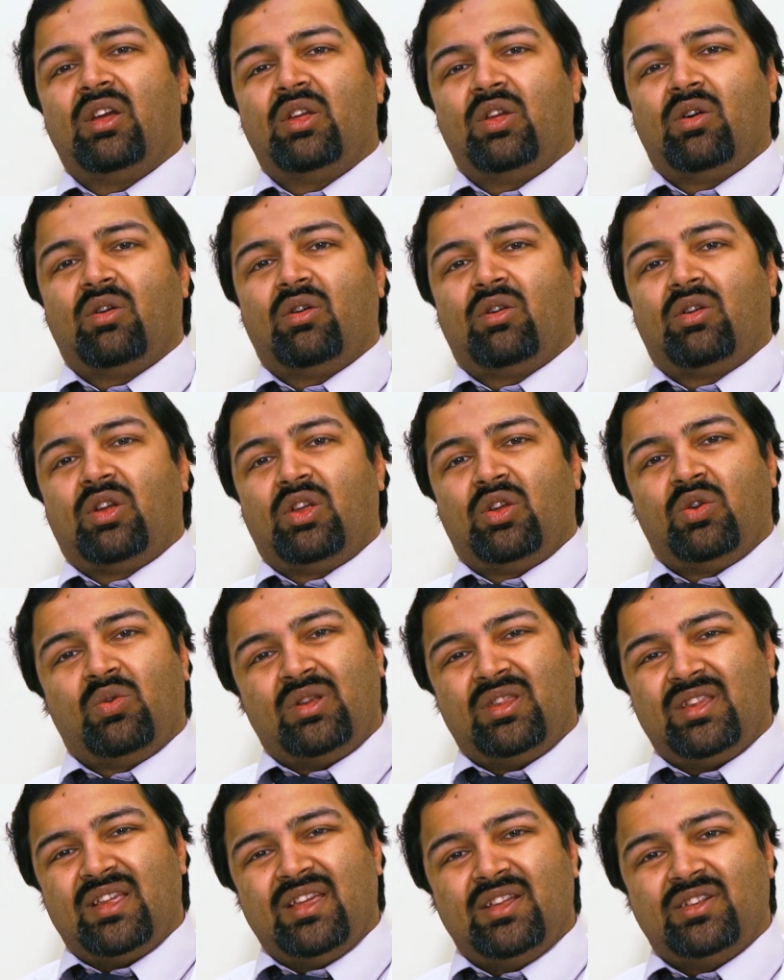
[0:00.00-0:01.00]
your
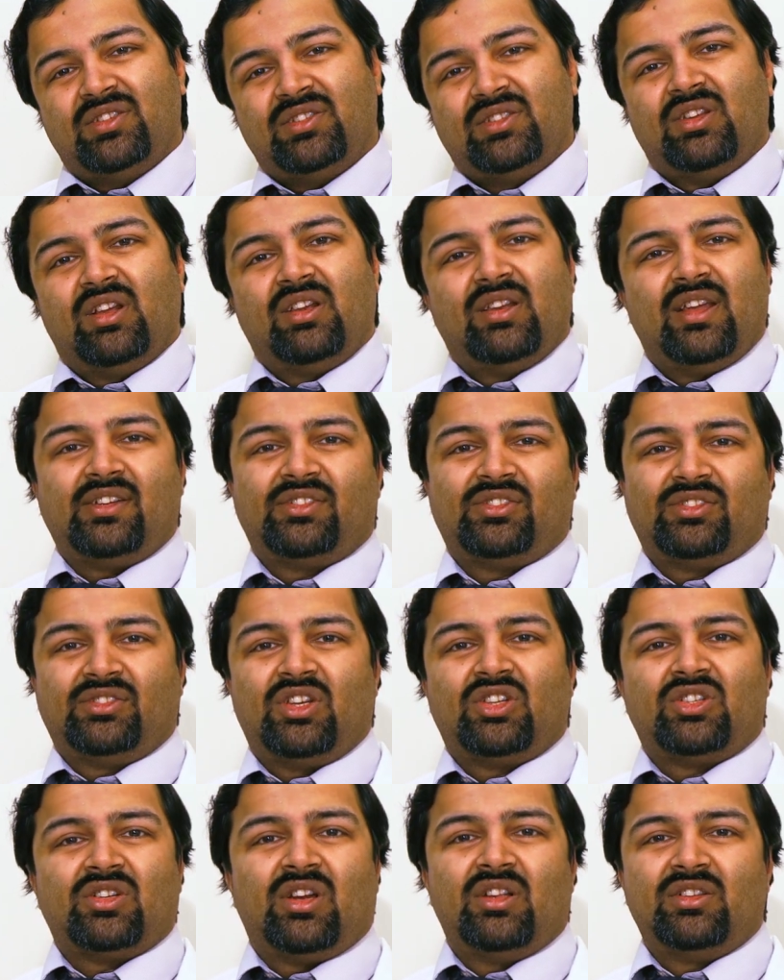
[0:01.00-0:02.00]
urine is, the less
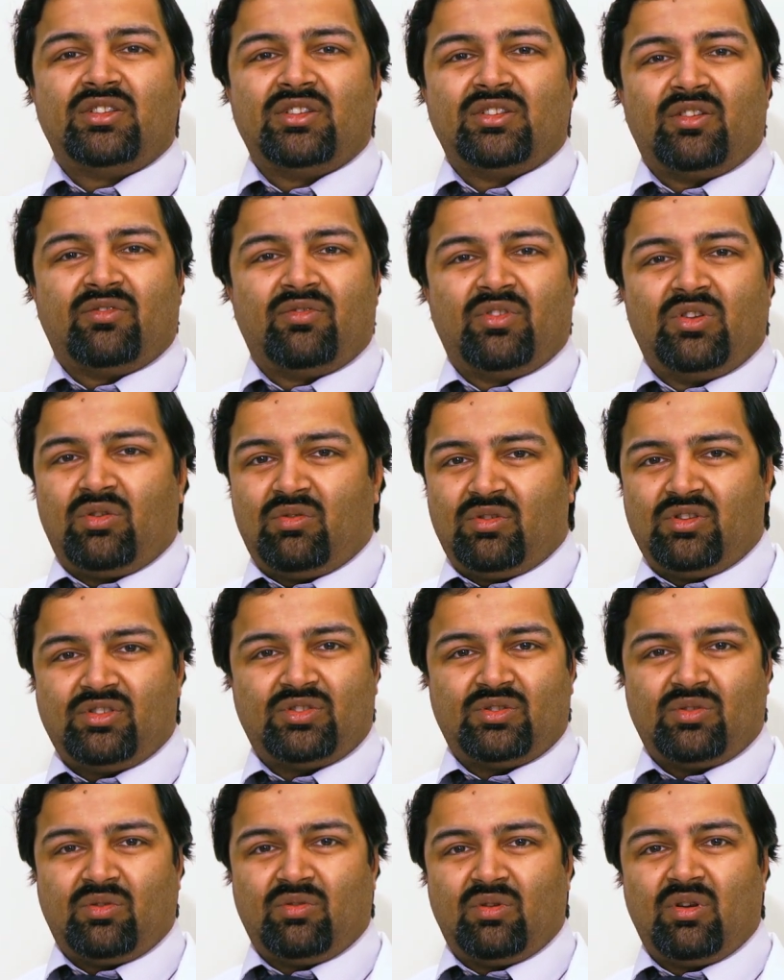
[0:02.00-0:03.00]
the chances of a urine
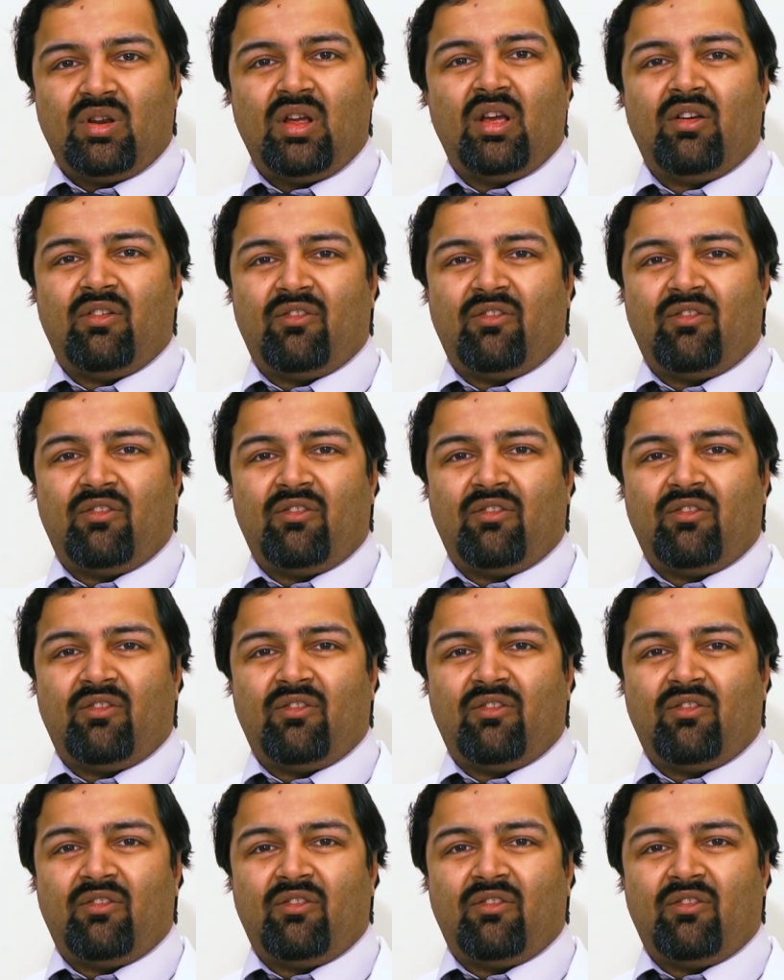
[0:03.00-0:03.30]
stone